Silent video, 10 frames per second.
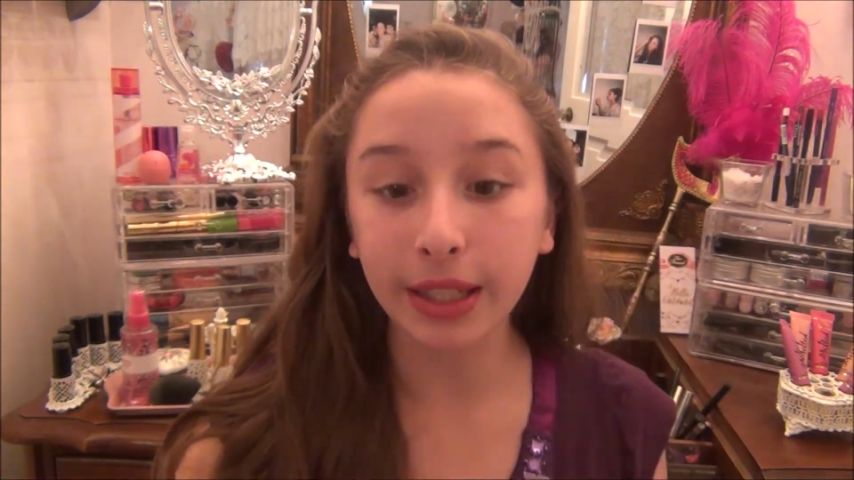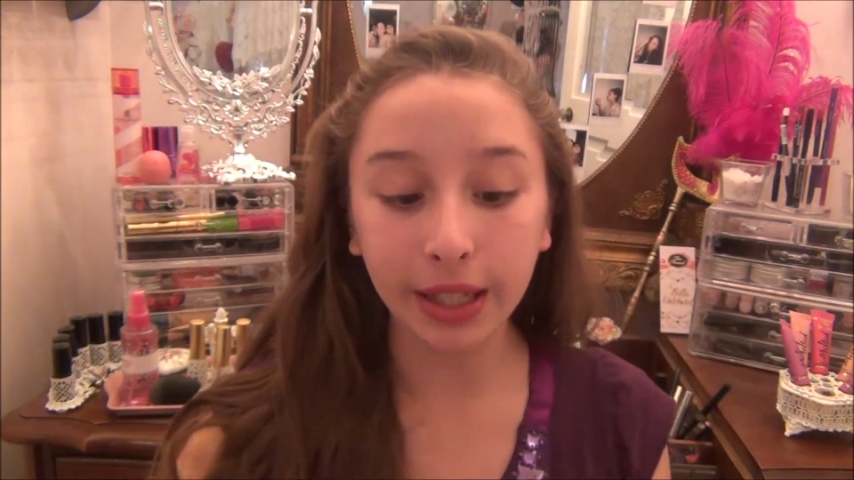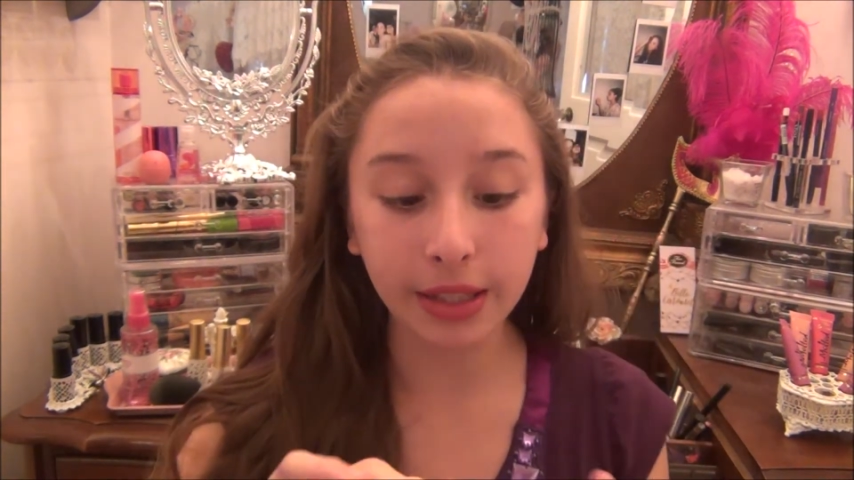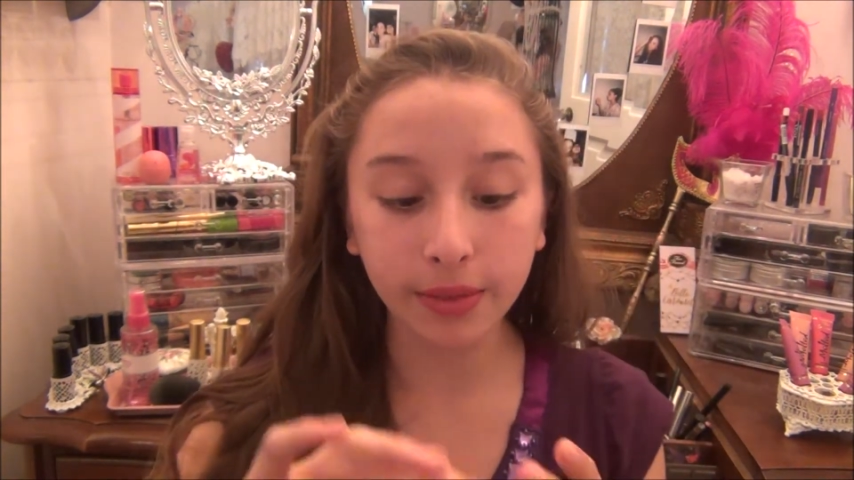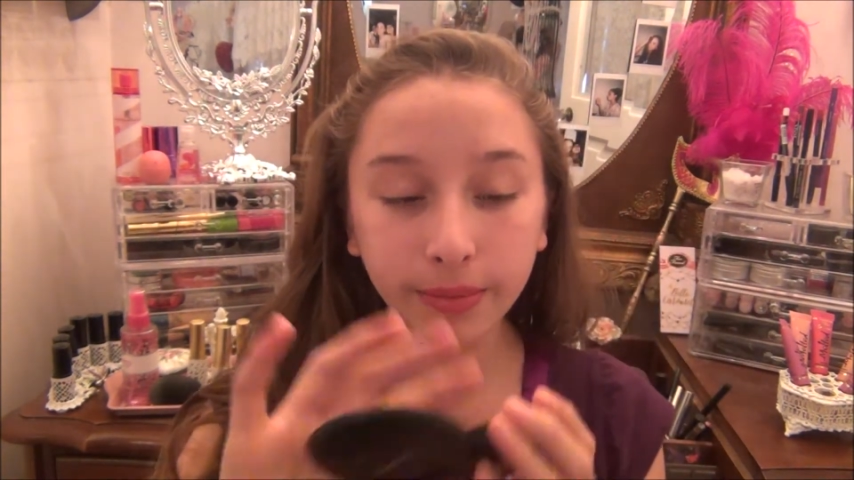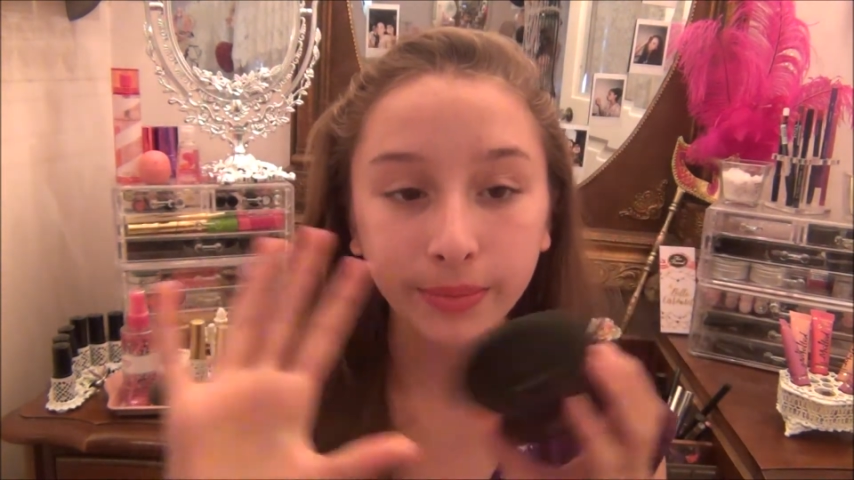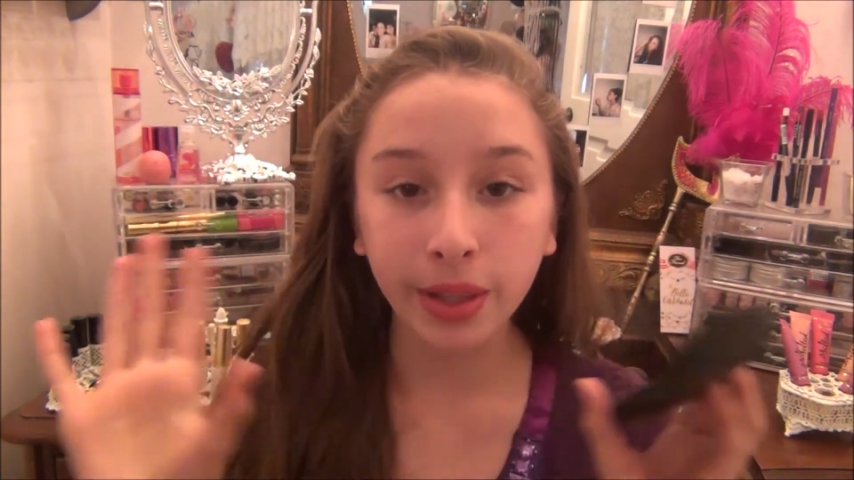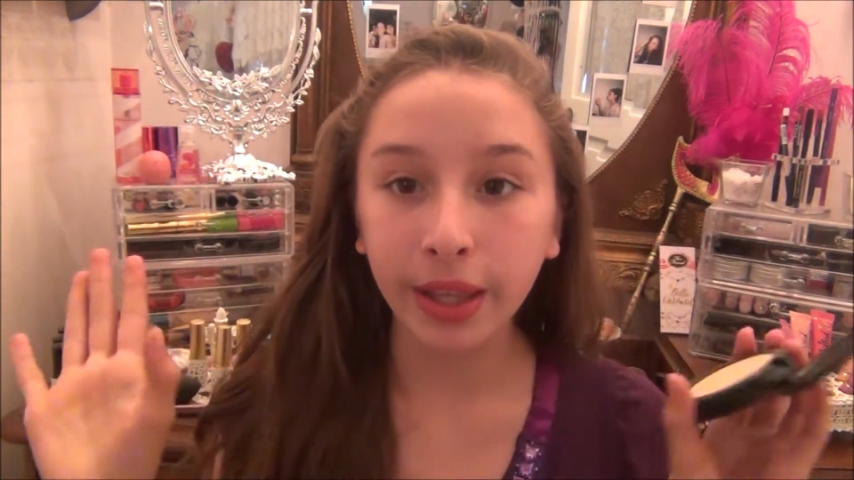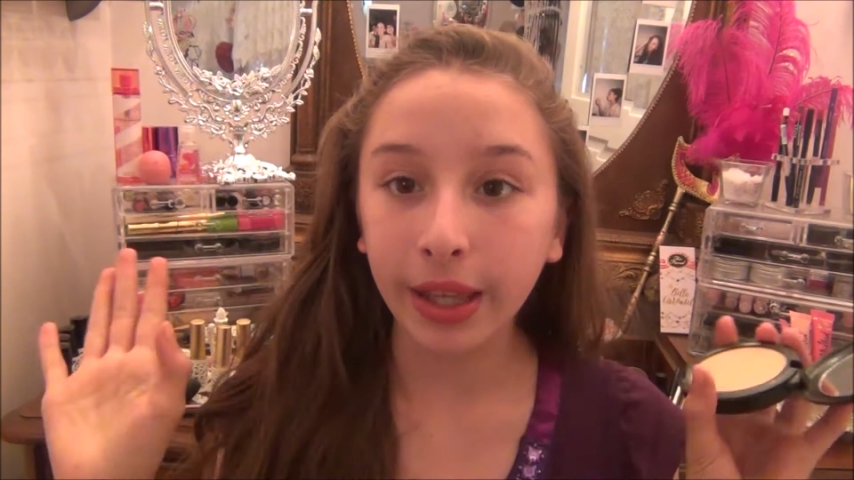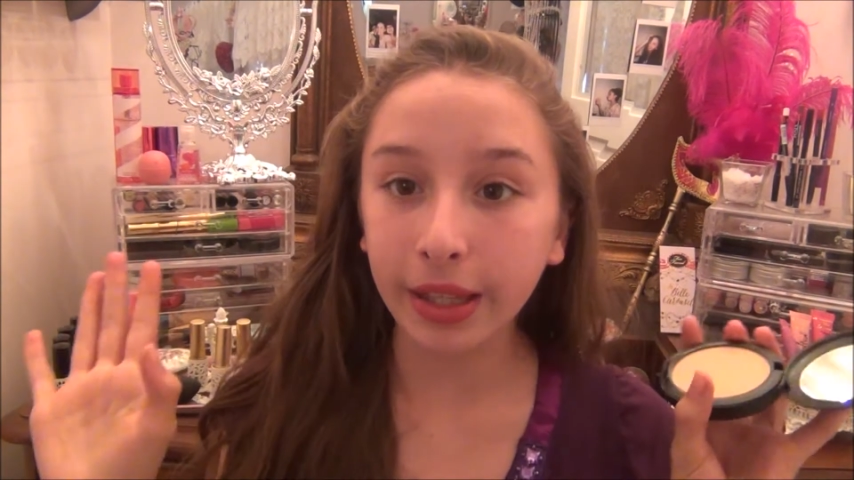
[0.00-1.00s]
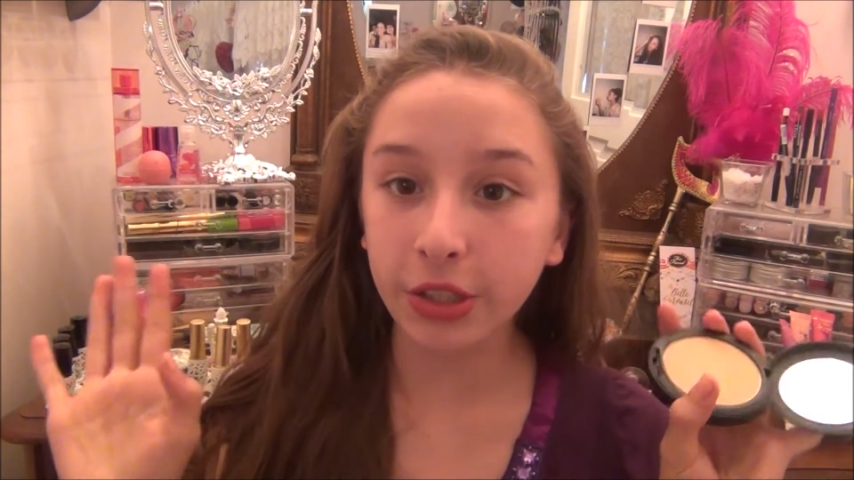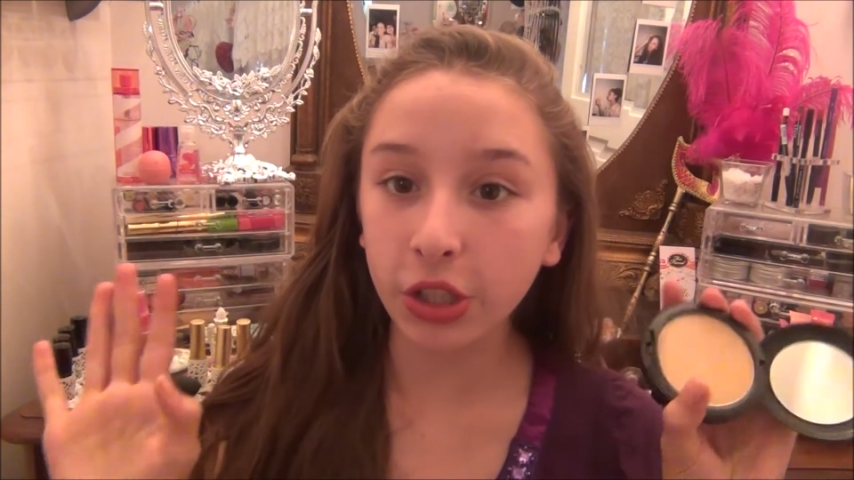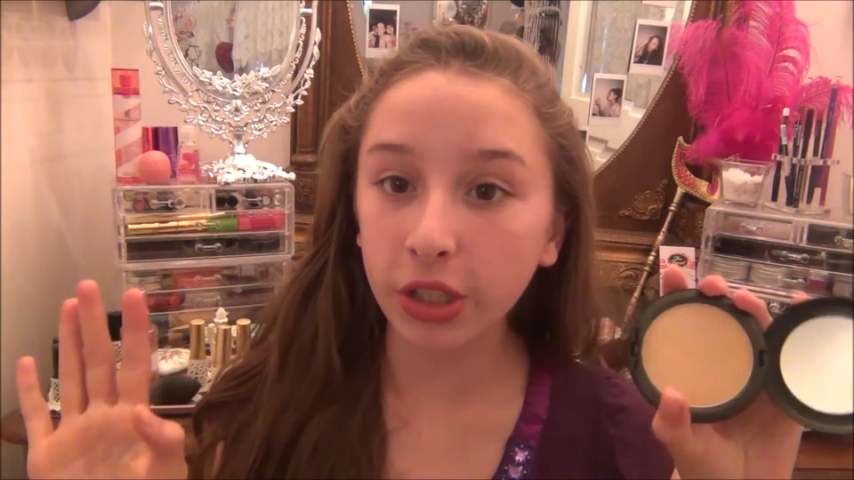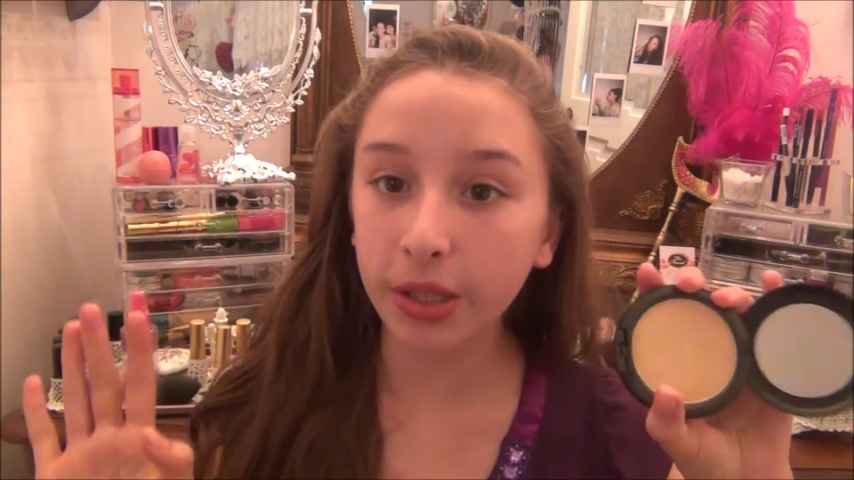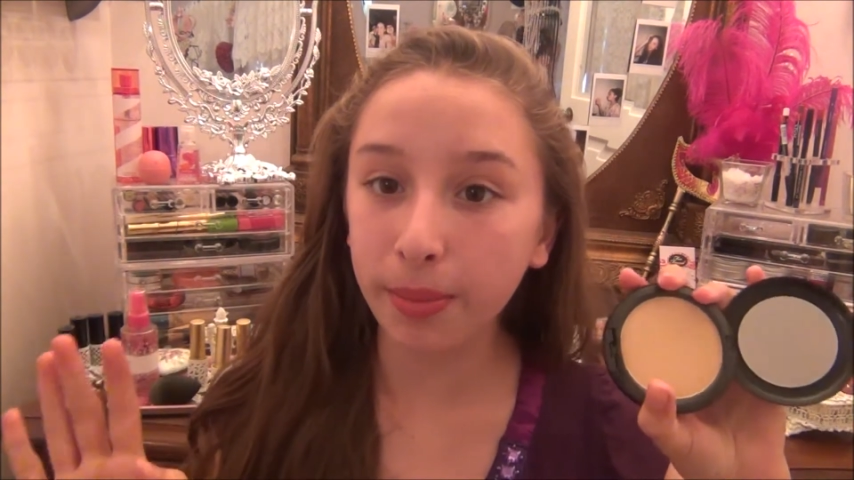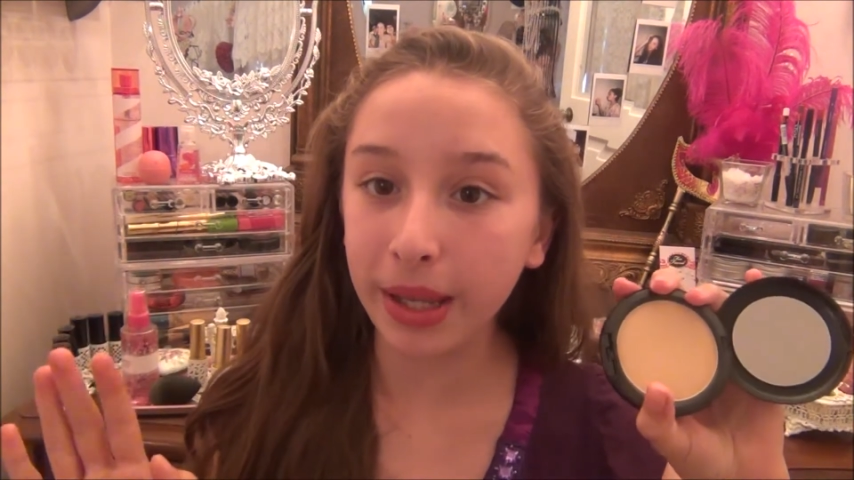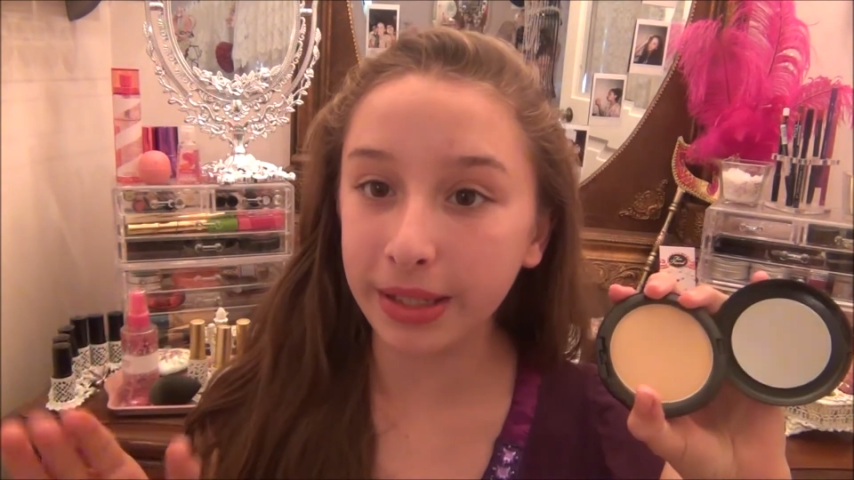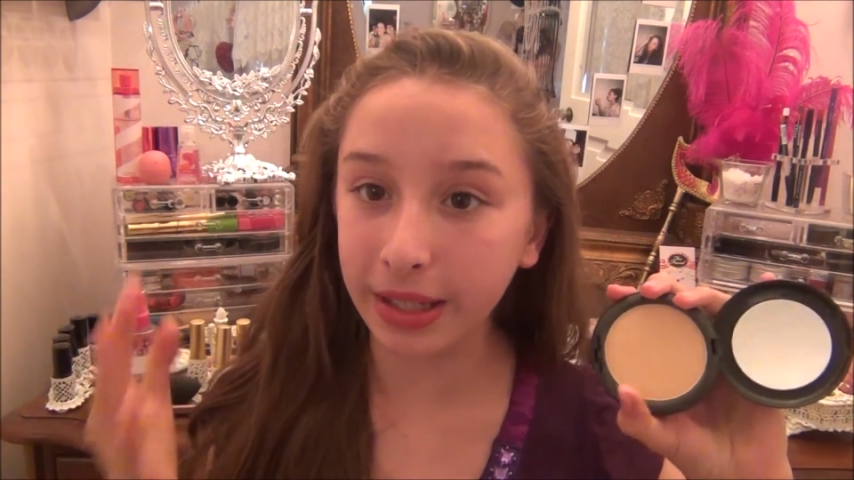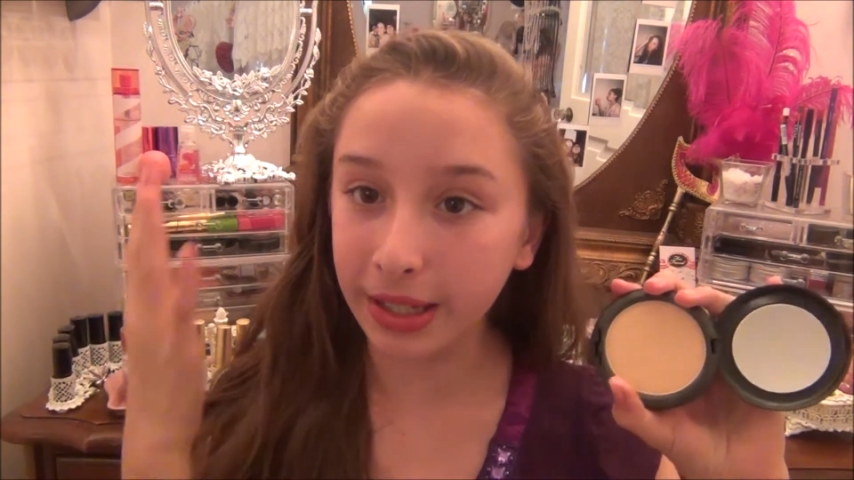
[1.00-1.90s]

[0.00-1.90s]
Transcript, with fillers: it it's just amazing.